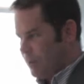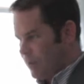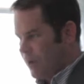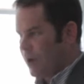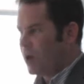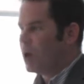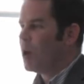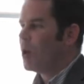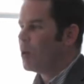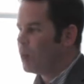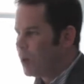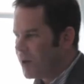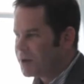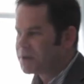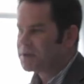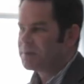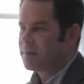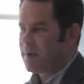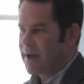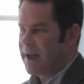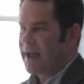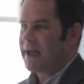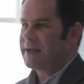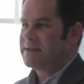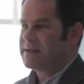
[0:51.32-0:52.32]
we all want to
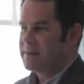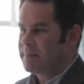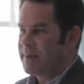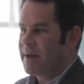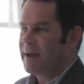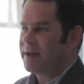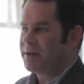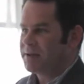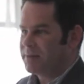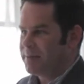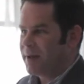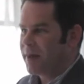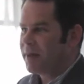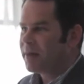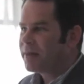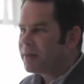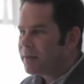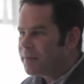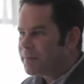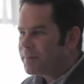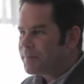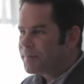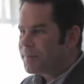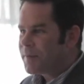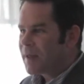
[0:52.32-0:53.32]
pay £80 a month.
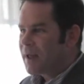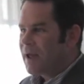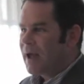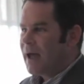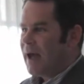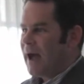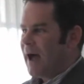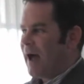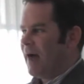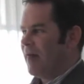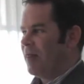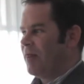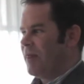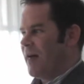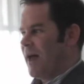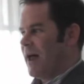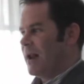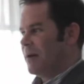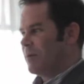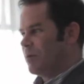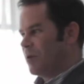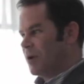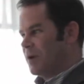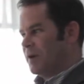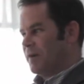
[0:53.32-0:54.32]
And
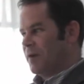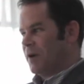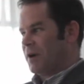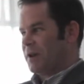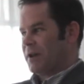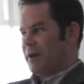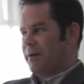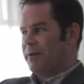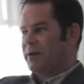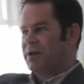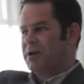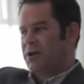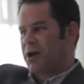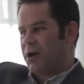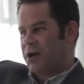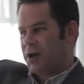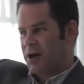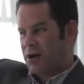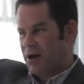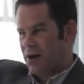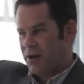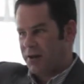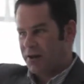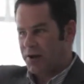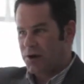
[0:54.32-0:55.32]
then what you've got to do is cut your
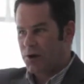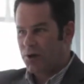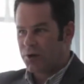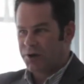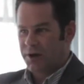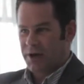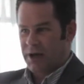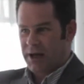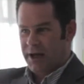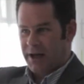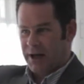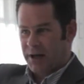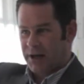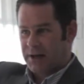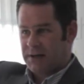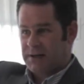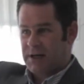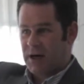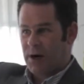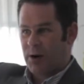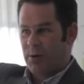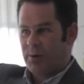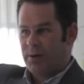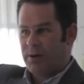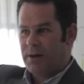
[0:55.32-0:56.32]
cloth accordingly at the
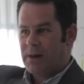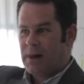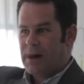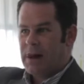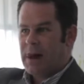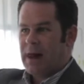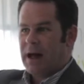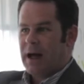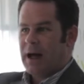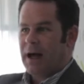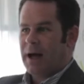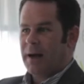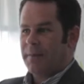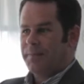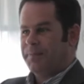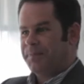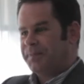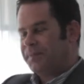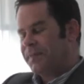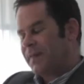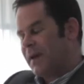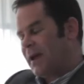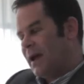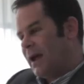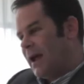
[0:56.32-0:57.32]
top.
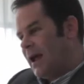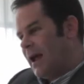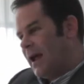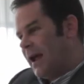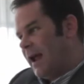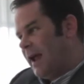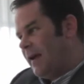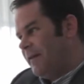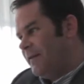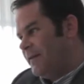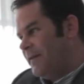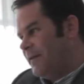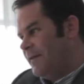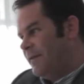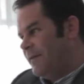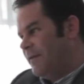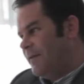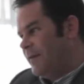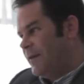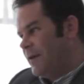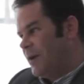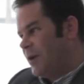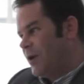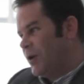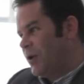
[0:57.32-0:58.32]
If
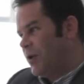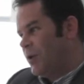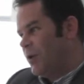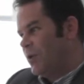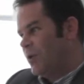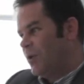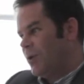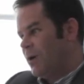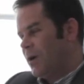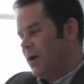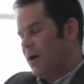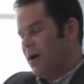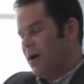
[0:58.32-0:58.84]
you